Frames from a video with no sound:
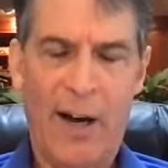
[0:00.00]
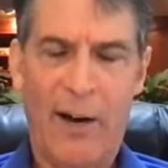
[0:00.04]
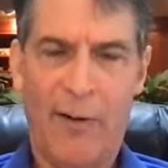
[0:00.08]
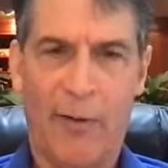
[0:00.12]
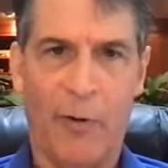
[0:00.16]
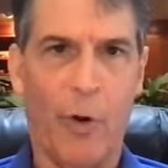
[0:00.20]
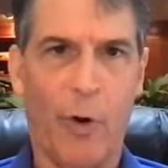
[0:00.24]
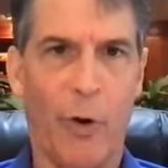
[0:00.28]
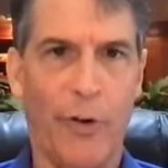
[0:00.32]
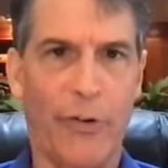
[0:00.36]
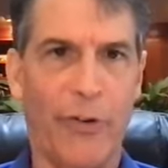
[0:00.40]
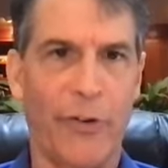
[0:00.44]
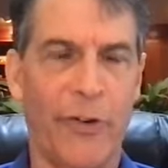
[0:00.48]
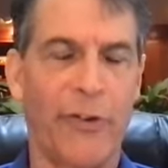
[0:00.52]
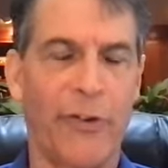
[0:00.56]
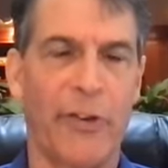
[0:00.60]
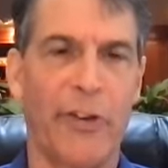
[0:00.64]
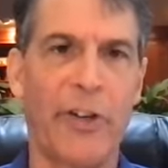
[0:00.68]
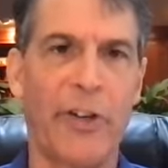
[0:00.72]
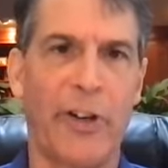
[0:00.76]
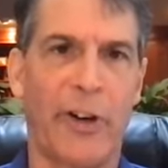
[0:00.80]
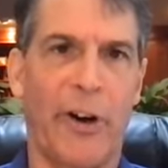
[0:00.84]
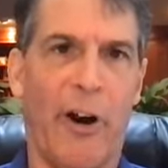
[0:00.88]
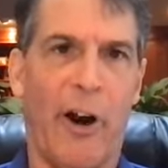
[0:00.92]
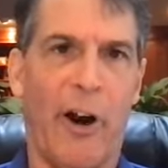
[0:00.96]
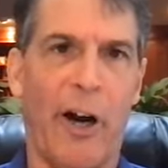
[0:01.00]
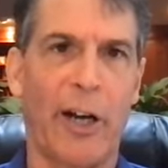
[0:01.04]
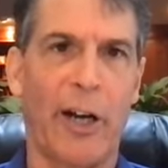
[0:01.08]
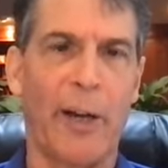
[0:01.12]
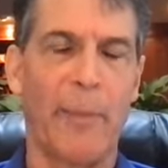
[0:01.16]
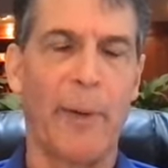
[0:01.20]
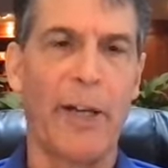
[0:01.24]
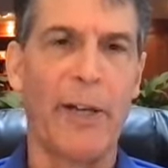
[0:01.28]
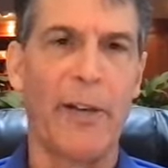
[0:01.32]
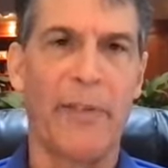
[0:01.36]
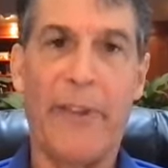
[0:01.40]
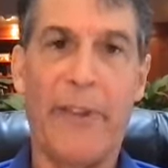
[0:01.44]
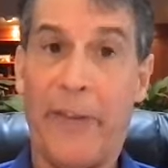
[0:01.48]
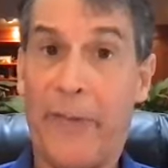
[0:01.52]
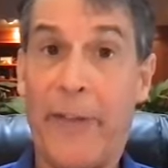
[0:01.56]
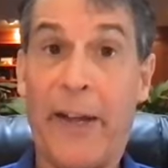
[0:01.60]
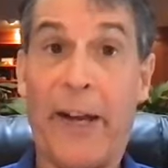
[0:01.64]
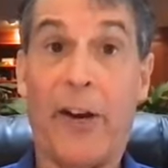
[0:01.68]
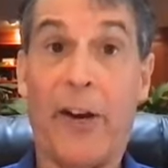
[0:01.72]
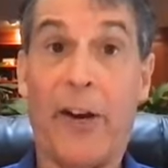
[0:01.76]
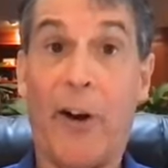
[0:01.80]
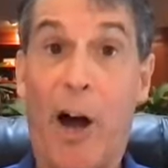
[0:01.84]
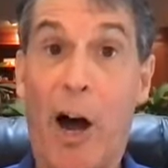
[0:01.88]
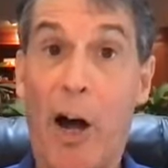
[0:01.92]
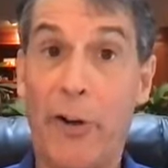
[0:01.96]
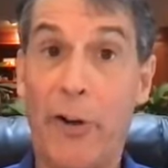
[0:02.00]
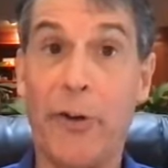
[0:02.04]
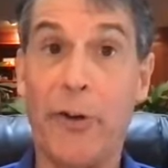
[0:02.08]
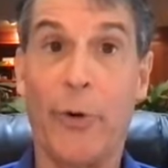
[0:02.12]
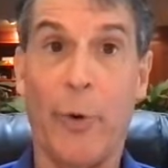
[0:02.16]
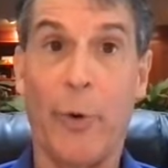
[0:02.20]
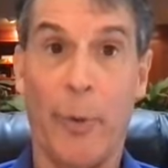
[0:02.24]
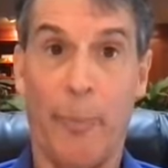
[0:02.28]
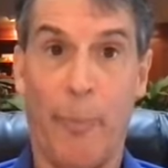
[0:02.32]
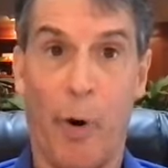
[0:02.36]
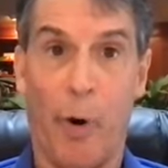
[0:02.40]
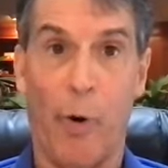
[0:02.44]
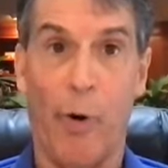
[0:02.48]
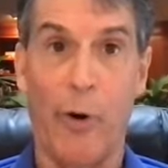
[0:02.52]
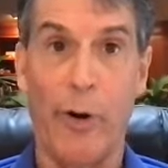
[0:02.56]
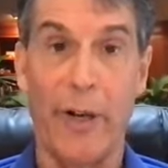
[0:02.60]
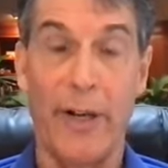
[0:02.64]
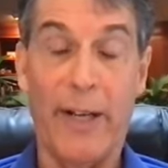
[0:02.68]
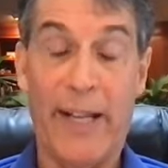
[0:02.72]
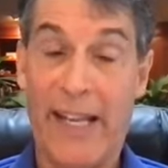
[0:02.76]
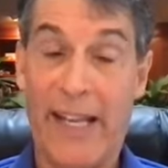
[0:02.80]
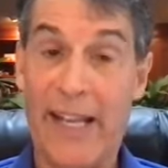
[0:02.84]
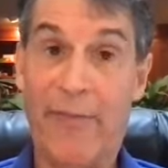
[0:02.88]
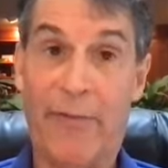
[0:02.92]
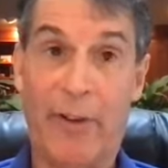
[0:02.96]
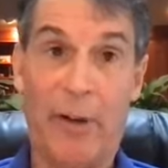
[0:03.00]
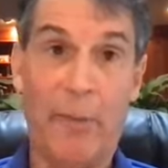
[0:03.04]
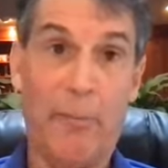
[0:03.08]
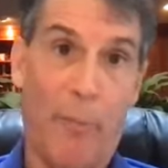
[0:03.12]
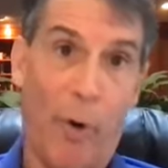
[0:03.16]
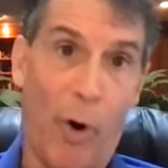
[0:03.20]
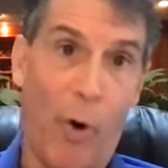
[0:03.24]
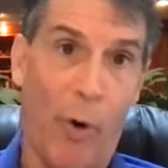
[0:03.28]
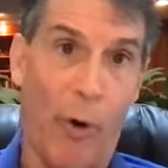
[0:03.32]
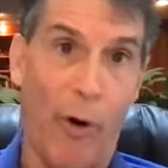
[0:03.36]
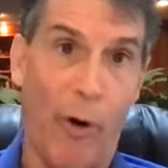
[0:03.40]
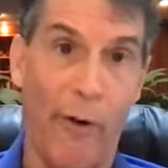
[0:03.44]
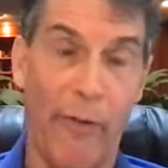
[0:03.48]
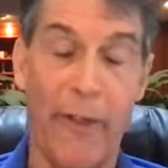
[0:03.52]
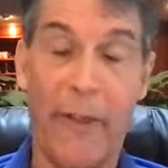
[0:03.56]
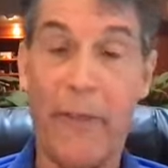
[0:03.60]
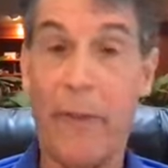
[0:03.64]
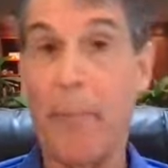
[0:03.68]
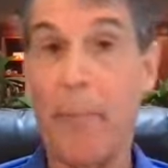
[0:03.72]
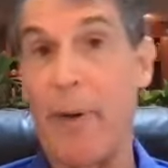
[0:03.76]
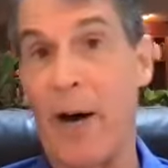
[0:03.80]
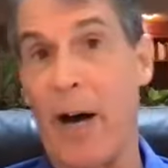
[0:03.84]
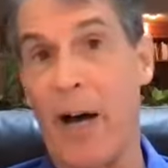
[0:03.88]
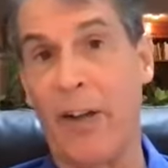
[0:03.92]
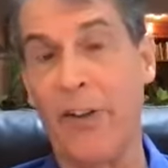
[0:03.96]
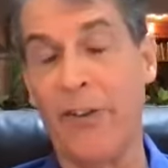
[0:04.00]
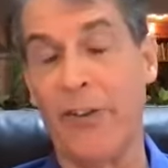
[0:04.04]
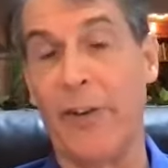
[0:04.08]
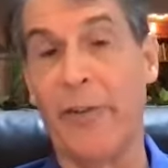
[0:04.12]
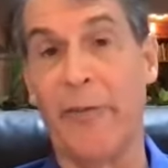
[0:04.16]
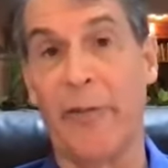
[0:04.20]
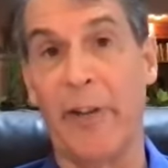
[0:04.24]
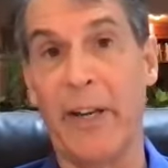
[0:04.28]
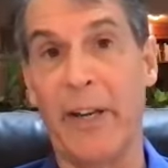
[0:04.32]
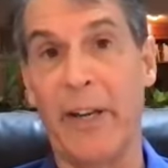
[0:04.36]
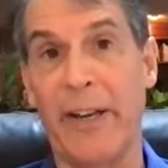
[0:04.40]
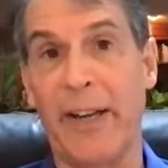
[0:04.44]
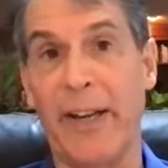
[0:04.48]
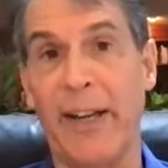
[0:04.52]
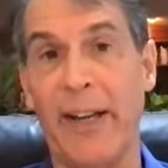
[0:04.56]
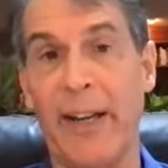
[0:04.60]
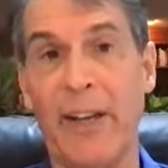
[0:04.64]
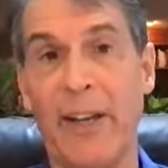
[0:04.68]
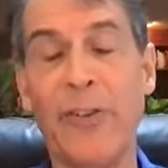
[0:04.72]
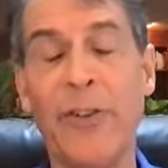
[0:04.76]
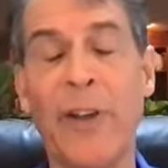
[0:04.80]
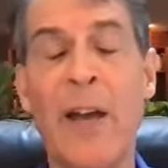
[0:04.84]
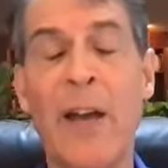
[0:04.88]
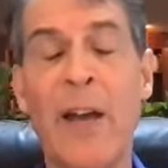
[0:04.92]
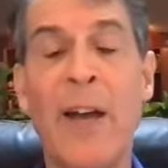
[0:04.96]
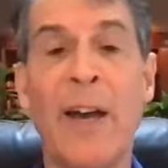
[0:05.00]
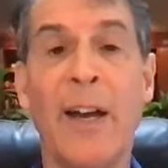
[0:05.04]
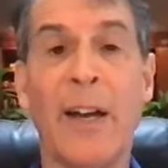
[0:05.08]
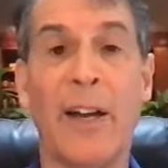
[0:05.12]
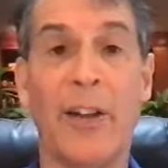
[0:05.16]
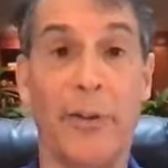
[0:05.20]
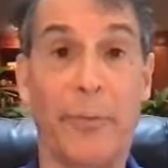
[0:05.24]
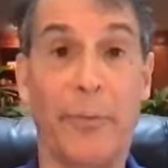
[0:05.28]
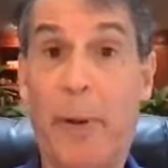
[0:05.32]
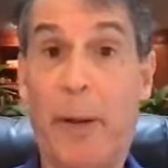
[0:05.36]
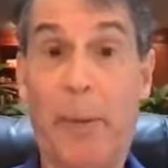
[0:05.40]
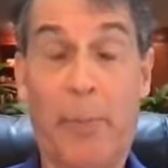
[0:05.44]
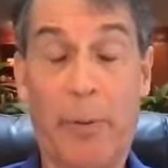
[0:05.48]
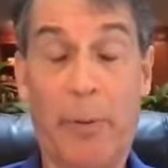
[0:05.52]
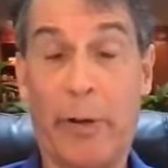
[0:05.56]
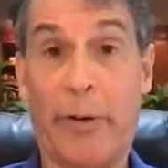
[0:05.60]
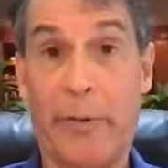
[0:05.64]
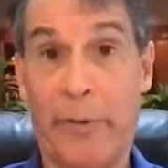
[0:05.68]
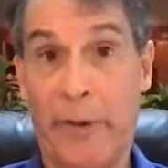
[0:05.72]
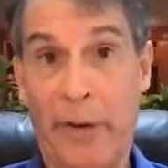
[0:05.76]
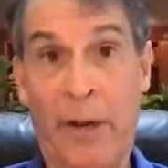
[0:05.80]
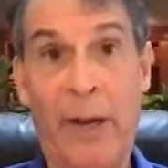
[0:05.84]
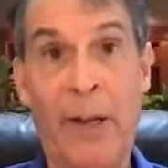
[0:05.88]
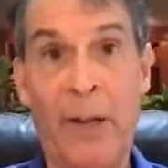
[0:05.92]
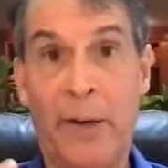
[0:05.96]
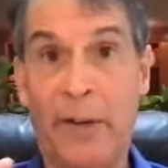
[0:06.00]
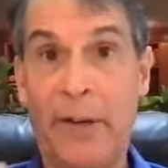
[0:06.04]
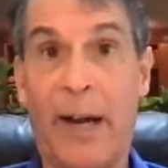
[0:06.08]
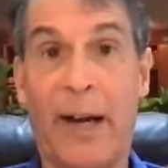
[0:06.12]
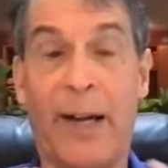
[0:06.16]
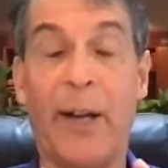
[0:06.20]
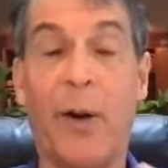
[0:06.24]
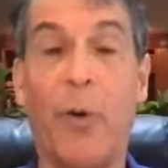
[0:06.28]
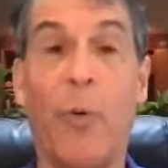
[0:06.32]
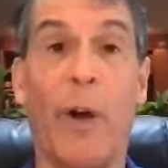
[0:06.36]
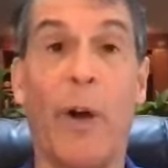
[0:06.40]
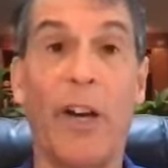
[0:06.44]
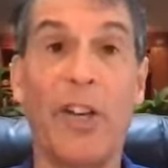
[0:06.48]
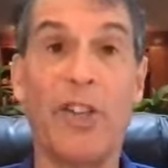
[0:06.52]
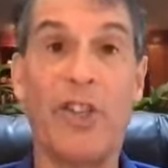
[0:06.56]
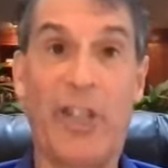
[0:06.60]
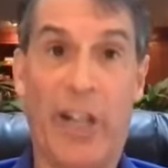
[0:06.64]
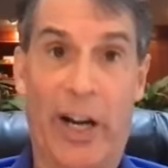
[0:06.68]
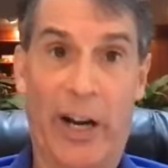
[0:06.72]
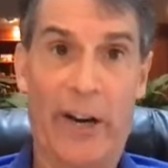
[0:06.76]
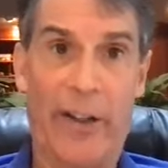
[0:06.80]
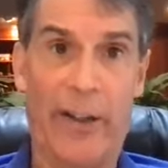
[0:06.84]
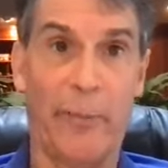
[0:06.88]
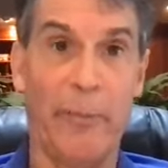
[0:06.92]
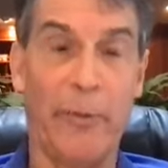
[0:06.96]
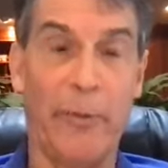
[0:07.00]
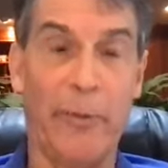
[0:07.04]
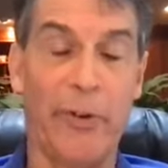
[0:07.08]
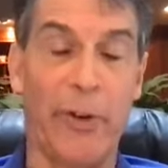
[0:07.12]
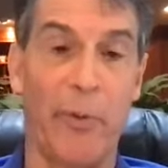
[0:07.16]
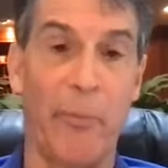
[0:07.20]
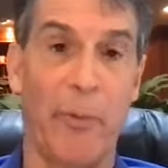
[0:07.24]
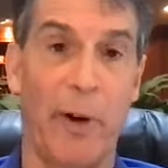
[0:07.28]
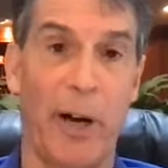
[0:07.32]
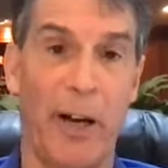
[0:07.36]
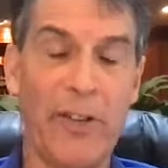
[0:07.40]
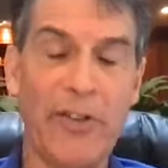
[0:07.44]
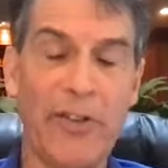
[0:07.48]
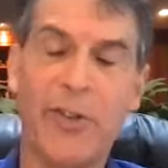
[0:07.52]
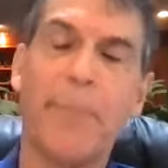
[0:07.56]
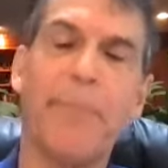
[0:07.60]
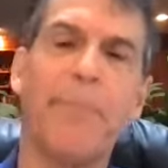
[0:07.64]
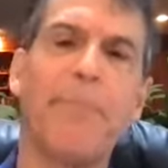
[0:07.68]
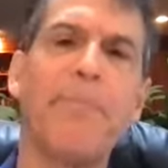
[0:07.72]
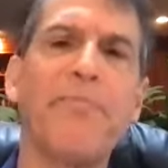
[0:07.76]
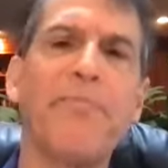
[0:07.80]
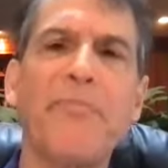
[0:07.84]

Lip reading: Of course, there's a good argument that they are underreported even more than the positive NDEs because people are not going to want to share them so much.